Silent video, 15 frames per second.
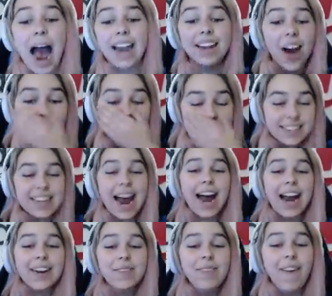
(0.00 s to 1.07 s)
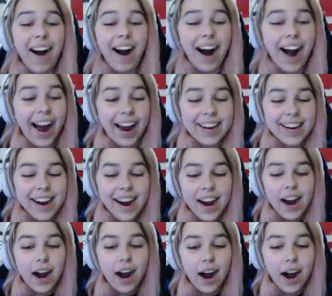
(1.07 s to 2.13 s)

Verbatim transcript: Chad, why? You said